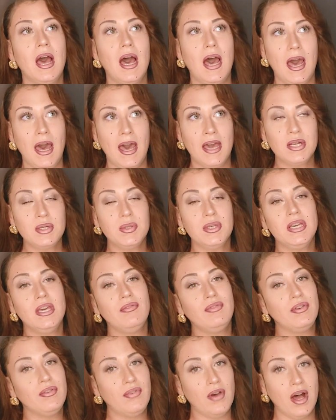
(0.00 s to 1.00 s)
I actually,
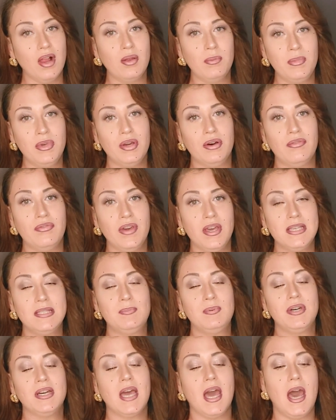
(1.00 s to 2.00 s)
if you follow me on
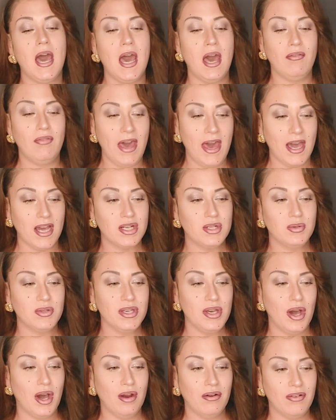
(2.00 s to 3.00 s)
Facebook, I have
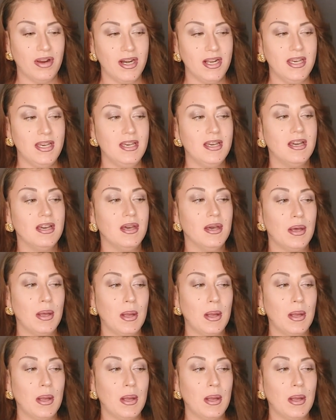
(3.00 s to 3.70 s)
actually already